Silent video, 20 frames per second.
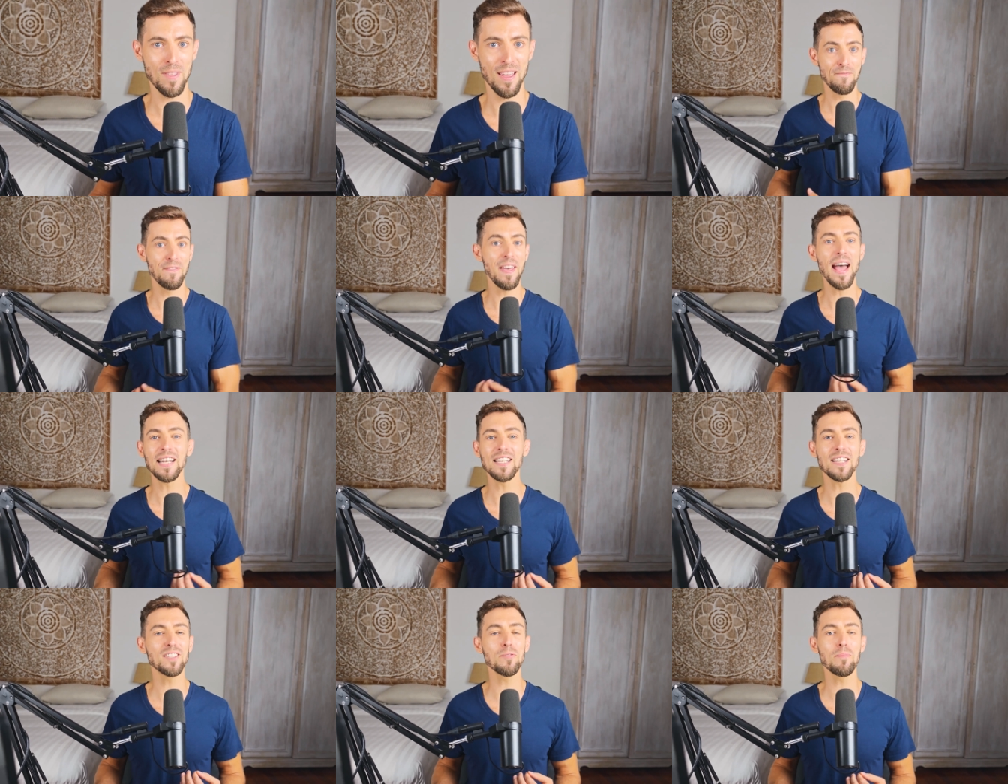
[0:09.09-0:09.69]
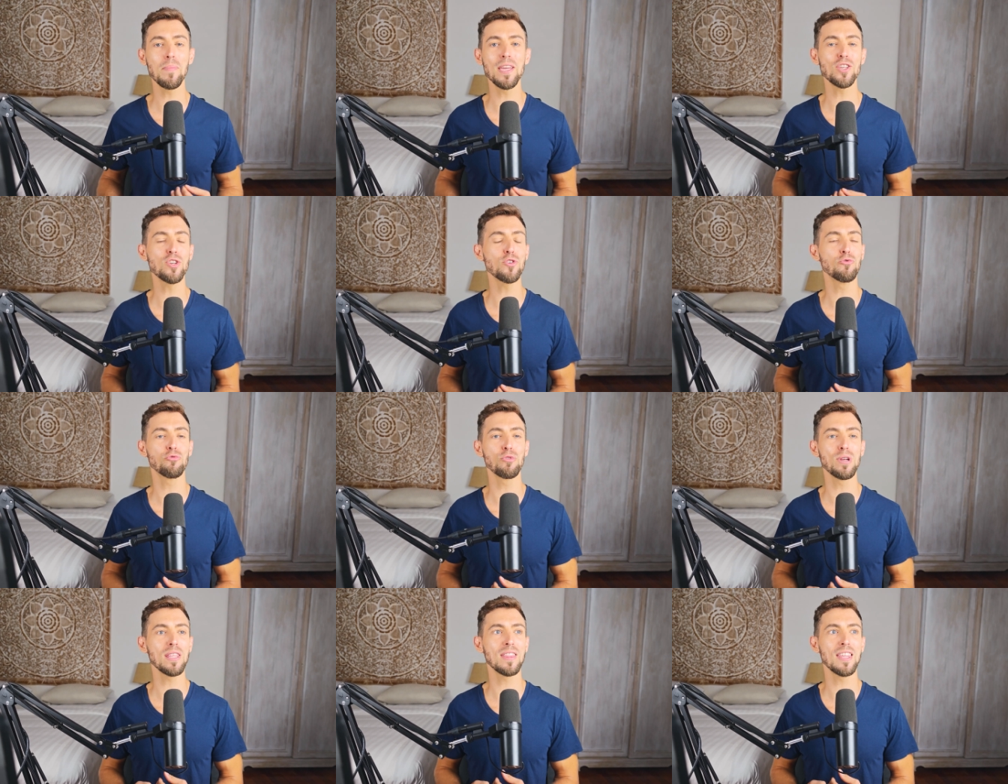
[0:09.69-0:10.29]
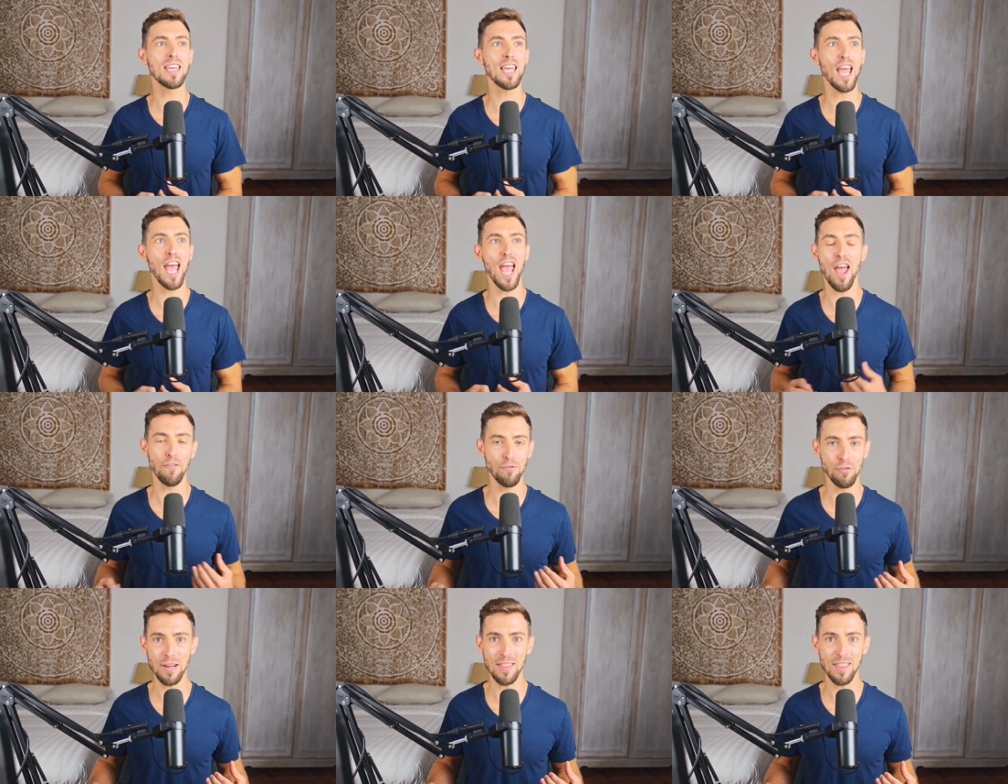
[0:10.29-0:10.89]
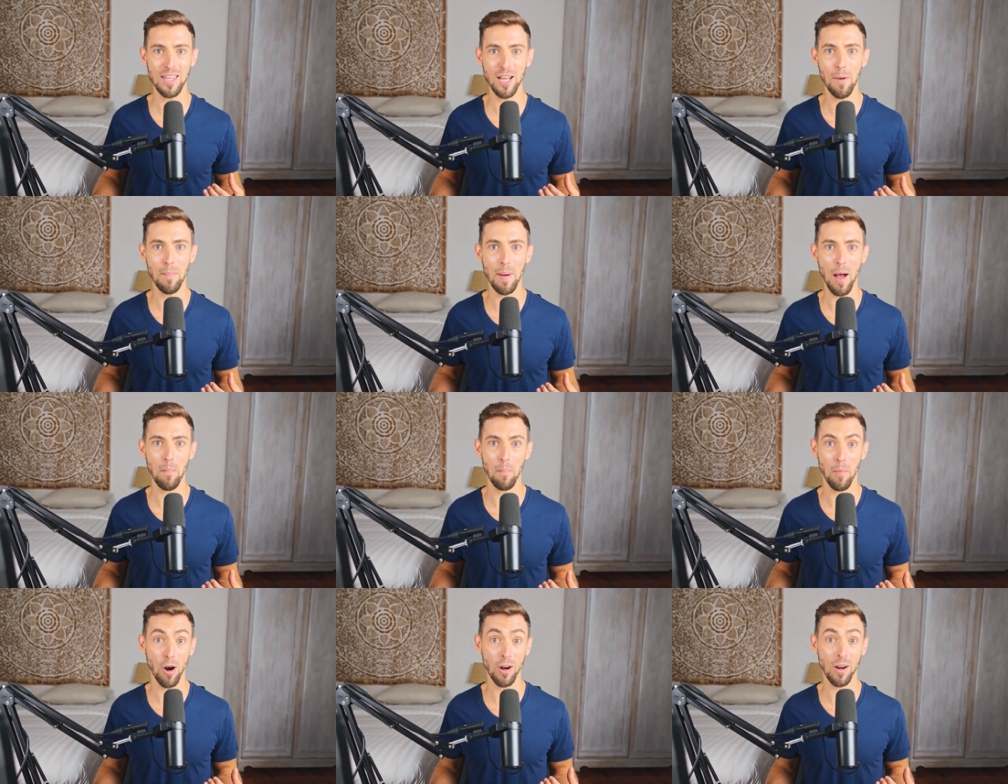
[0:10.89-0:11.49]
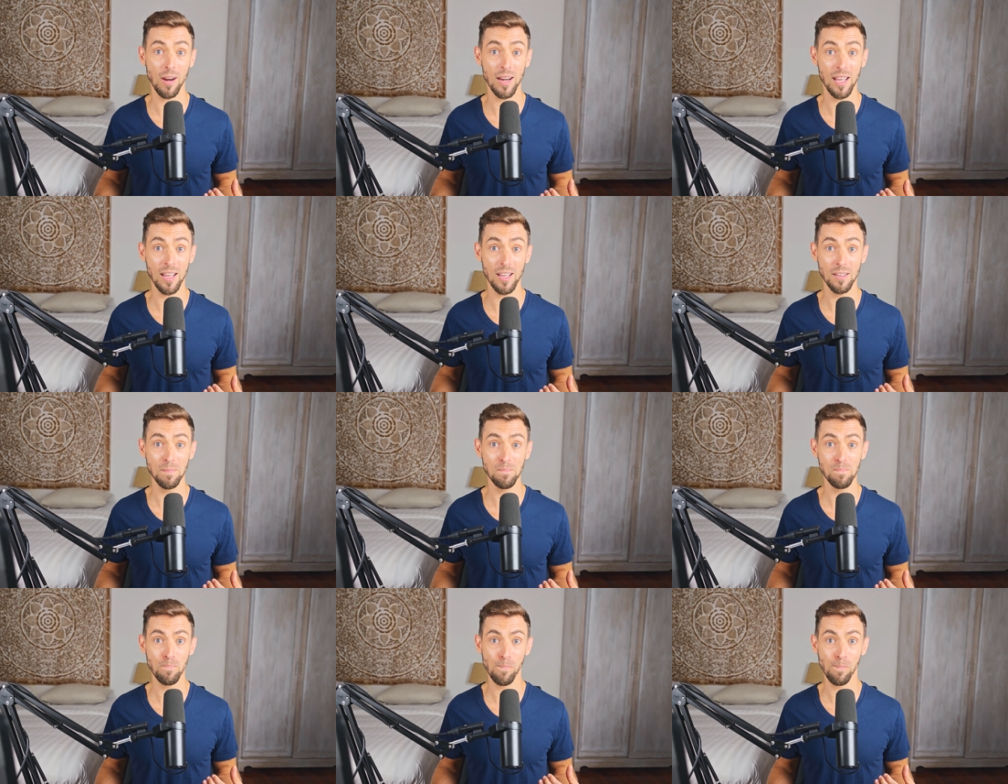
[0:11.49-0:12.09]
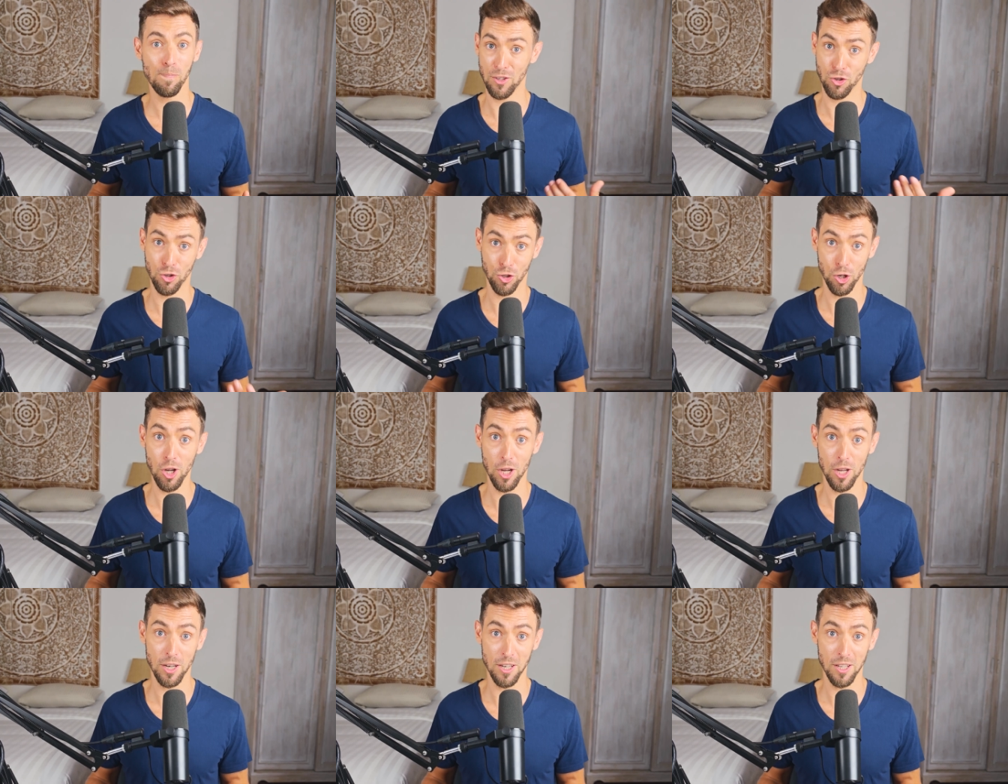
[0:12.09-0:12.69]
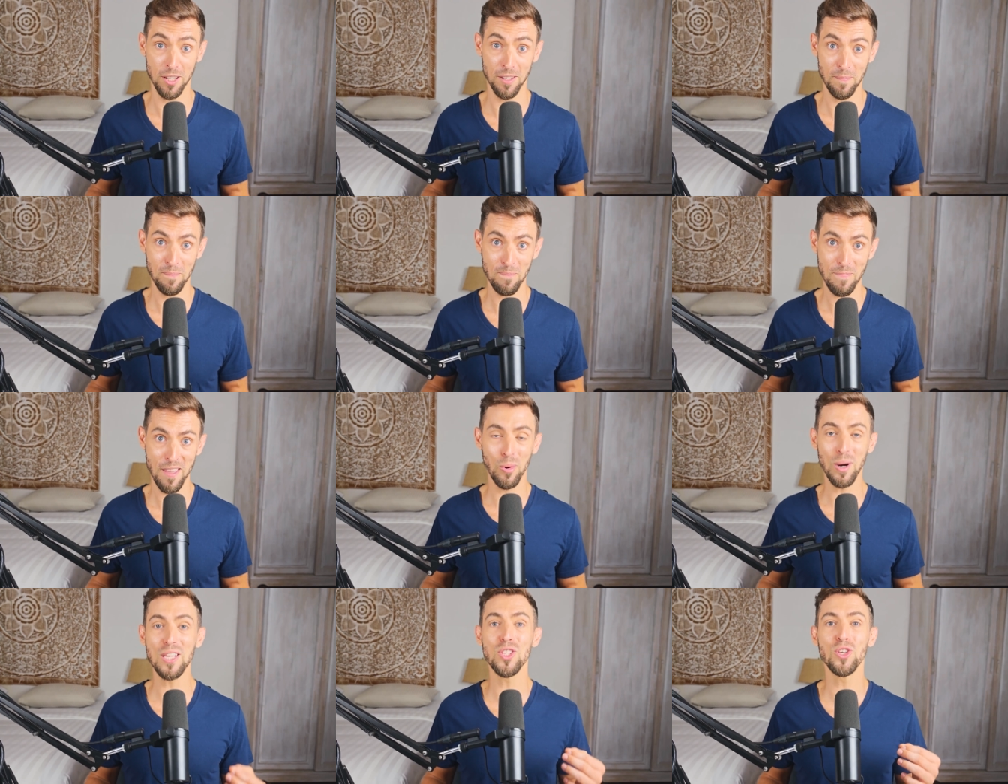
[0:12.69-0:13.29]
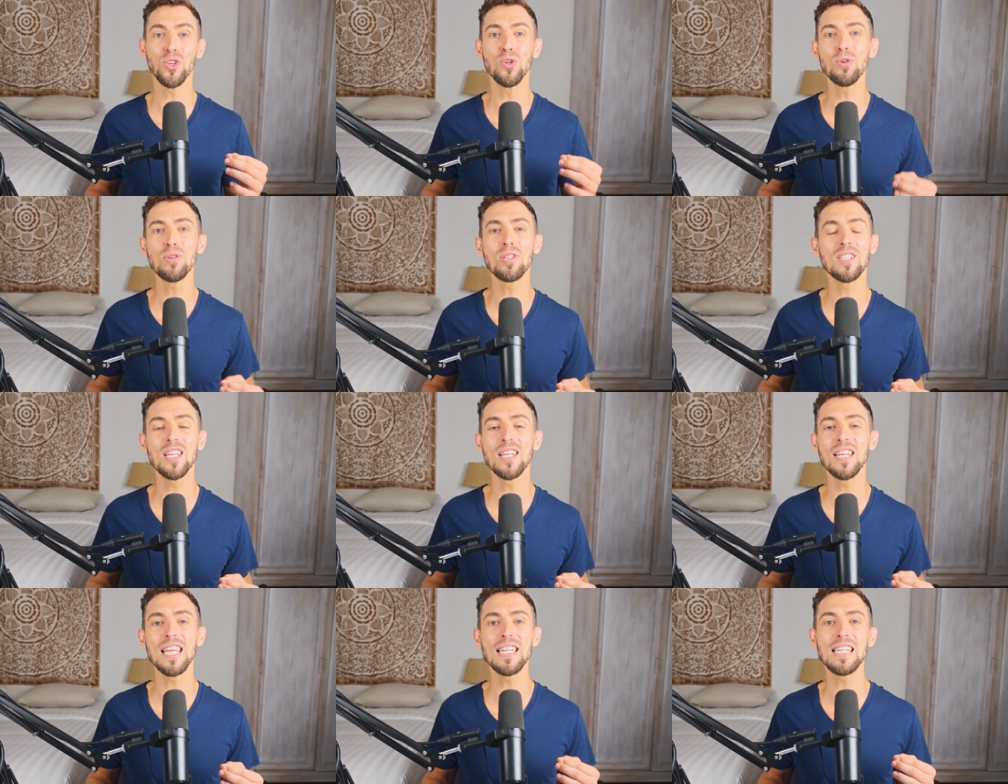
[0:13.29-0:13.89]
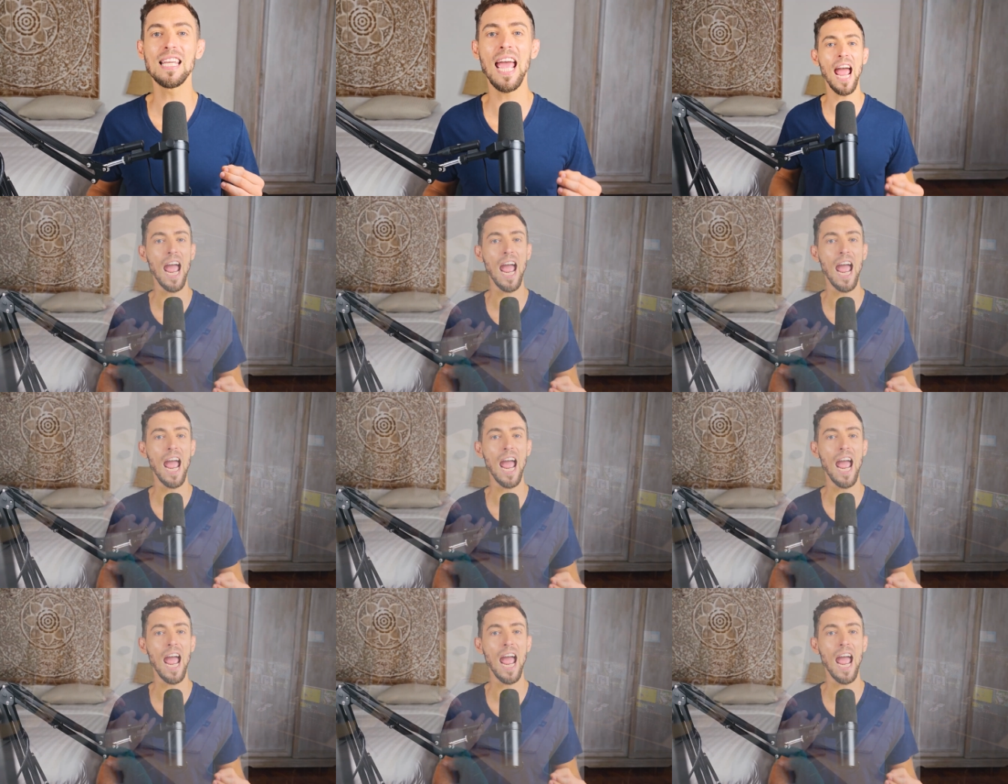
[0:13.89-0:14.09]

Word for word: If that doesn't make you rethink everything about marketing, it should. What used to need